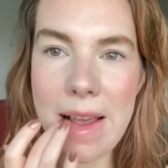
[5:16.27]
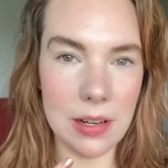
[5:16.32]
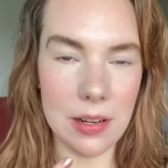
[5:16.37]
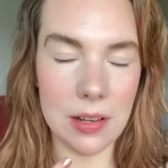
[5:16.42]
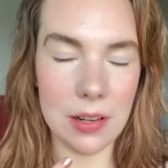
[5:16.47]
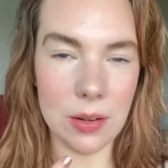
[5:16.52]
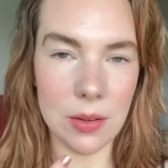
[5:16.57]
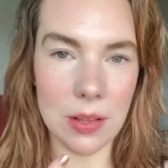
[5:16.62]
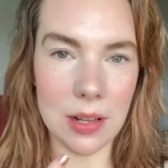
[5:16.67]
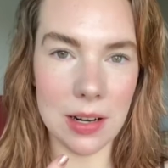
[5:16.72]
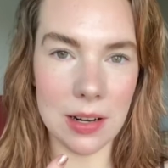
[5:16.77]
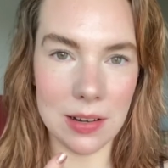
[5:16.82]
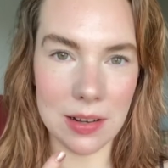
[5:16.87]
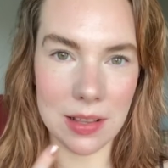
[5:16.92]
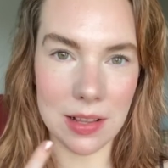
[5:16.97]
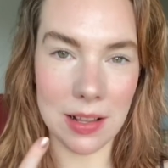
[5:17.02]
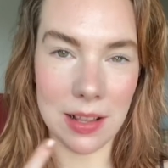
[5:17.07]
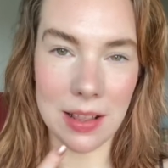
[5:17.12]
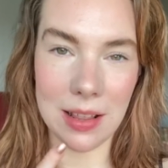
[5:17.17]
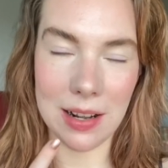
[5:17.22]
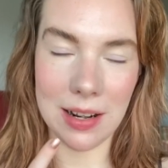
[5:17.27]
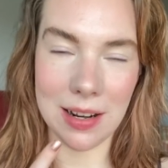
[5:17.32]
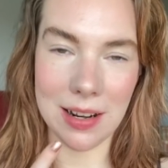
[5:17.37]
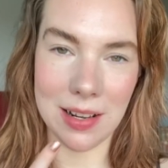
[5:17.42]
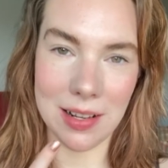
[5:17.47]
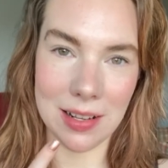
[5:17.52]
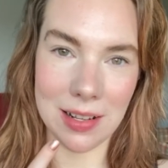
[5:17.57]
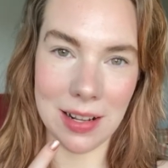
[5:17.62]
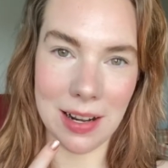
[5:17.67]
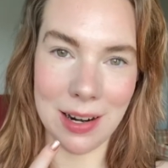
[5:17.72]
So there's the
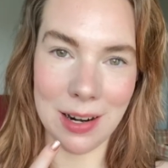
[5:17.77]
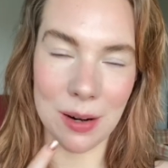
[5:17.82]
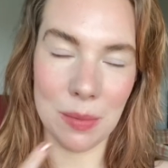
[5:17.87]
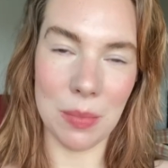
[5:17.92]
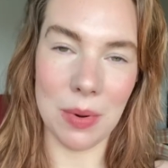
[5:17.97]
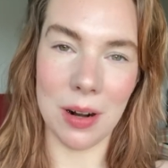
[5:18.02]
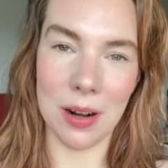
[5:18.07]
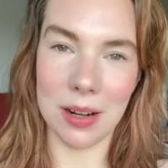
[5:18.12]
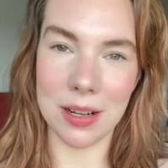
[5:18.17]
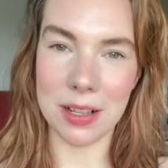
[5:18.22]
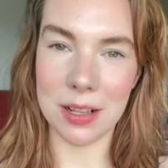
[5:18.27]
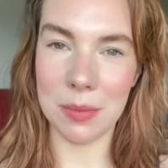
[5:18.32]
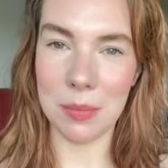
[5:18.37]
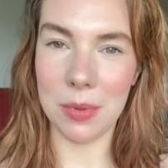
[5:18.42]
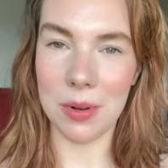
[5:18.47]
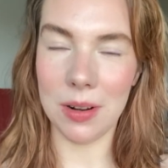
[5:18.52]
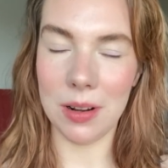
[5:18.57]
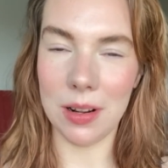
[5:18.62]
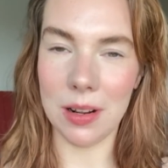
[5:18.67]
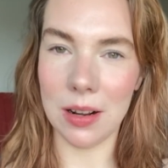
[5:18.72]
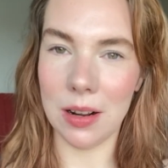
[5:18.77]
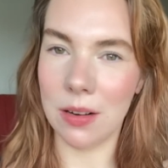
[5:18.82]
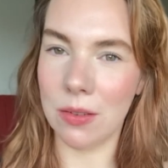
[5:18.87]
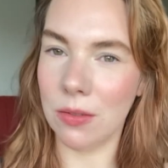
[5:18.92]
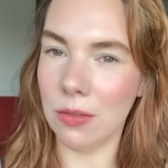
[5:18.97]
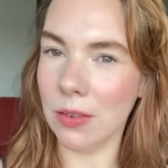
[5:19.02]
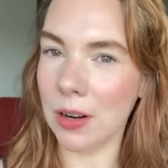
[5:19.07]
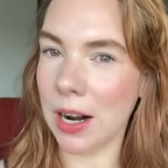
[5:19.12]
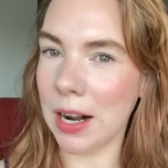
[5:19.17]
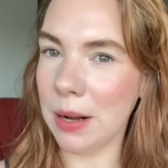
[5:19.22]
thinnest layer possible
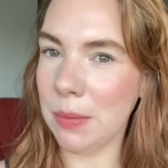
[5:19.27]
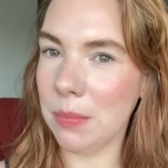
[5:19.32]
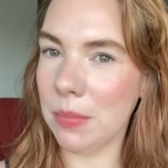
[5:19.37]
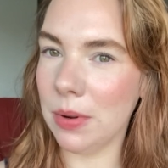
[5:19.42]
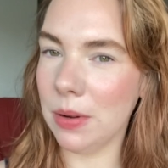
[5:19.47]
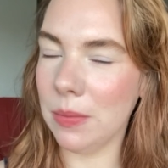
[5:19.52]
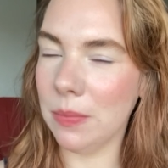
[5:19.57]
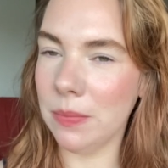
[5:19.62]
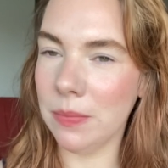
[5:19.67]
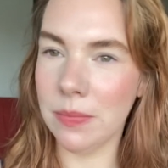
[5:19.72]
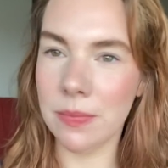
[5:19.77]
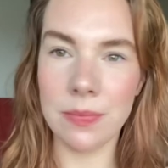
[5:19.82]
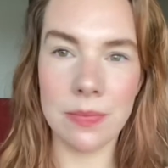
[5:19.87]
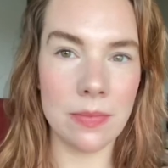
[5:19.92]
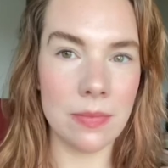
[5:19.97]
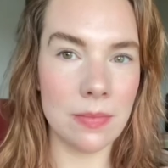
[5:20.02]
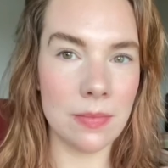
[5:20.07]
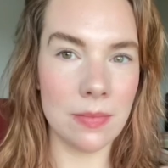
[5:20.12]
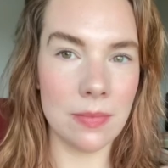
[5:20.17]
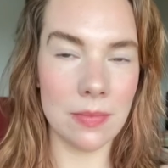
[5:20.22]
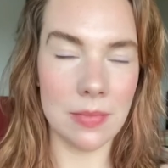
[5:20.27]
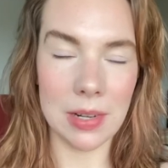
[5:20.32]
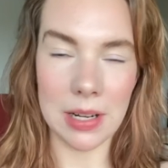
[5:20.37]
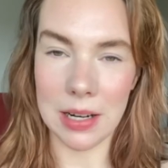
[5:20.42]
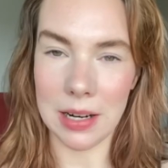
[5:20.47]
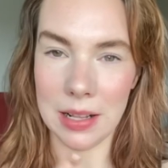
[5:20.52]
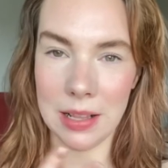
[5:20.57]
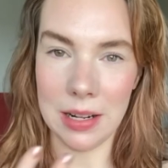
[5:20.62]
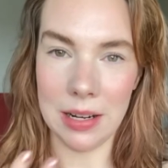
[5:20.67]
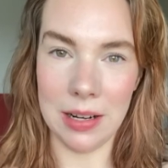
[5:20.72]
of ripe. And
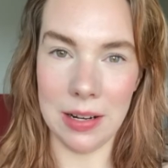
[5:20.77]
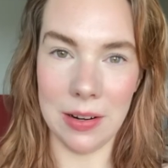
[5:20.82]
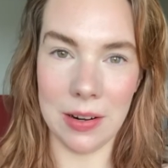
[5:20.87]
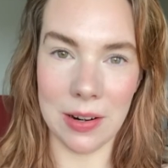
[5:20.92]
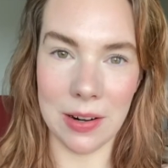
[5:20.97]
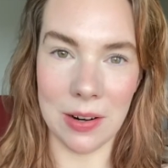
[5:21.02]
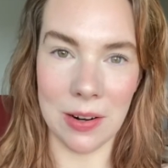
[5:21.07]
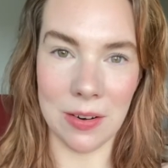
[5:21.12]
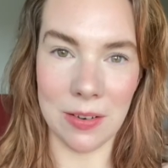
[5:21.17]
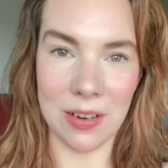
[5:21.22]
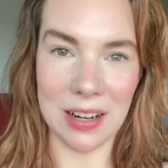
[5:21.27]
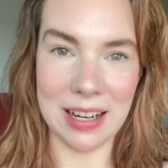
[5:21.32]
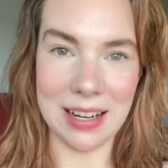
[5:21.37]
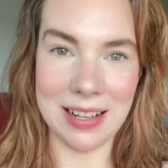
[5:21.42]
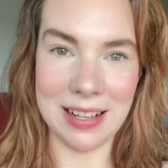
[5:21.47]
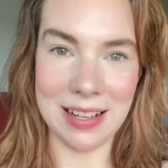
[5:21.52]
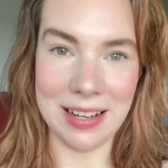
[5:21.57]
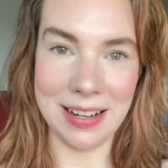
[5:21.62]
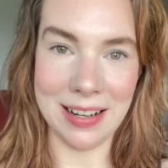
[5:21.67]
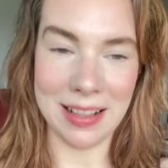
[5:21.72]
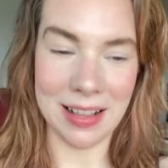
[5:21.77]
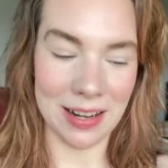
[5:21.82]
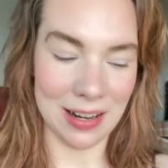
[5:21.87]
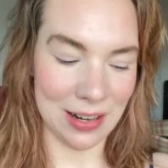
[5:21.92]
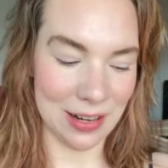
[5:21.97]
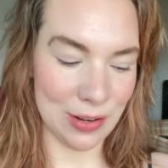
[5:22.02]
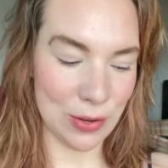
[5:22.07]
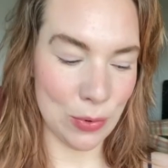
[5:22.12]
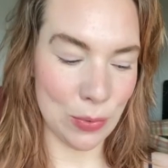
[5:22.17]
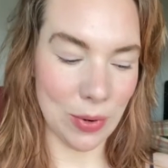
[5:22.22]
I think you can already see that
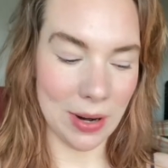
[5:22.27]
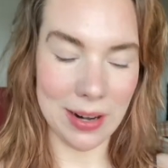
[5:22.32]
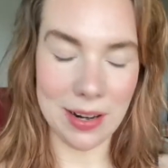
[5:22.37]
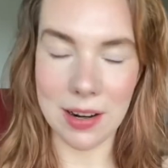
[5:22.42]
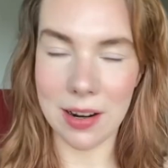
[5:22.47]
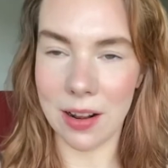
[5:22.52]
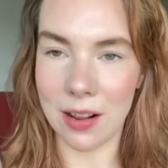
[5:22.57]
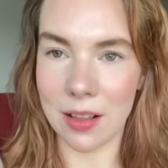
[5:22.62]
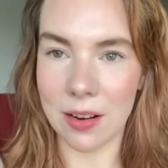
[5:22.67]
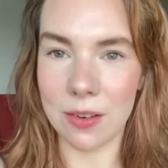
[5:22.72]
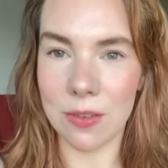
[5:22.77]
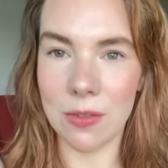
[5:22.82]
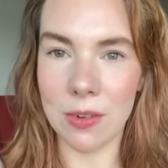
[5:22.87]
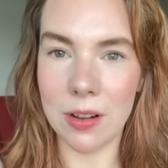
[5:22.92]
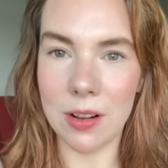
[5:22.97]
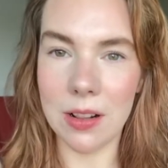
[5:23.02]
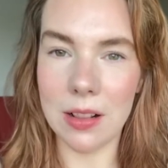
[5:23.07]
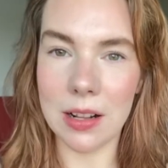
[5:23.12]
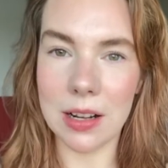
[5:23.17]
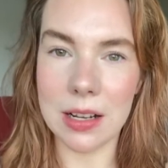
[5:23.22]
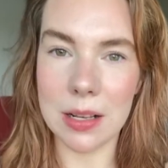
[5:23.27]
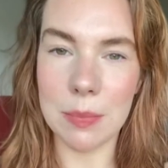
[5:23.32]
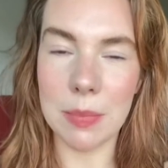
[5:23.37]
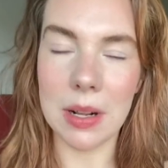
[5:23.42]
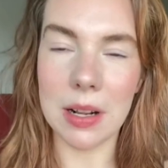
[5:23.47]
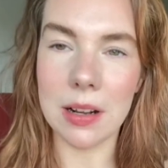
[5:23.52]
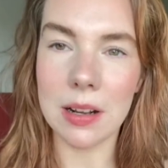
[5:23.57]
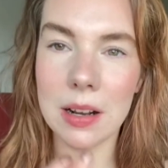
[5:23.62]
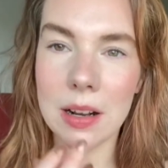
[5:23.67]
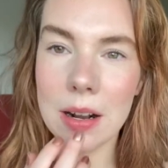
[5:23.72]
it's quite colorful. Let's
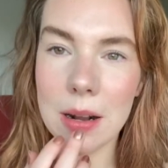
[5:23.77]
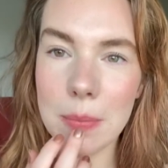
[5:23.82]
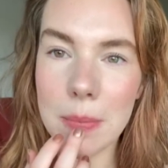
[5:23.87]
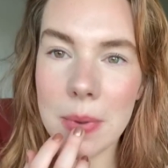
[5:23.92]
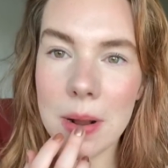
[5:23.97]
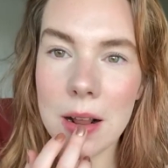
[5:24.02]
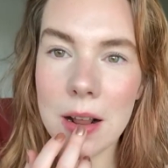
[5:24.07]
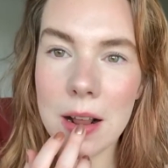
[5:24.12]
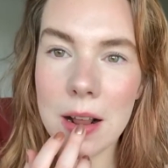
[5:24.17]
build it up.